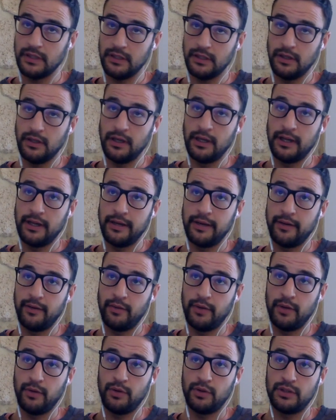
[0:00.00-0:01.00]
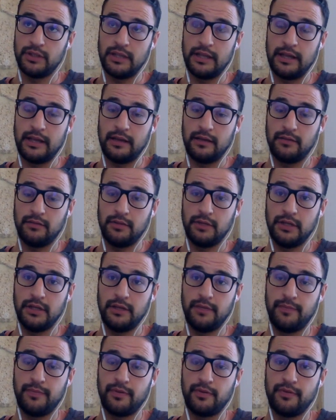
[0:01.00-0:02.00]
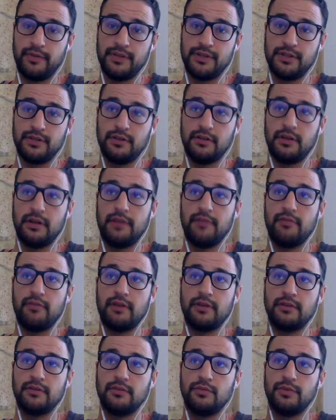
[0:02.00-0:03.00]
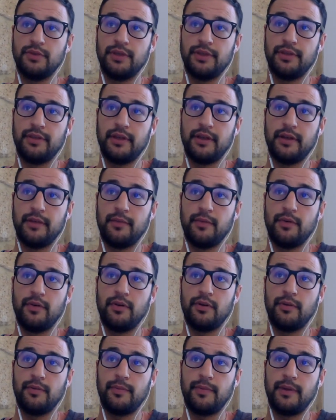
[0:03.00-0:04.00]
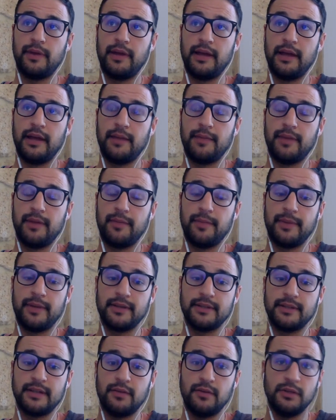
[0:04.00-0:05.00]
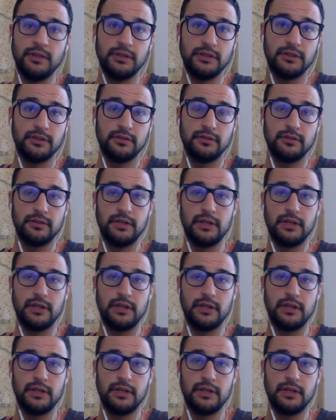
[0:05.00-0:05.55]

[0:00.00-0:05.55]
We provision everyone with more paper towels,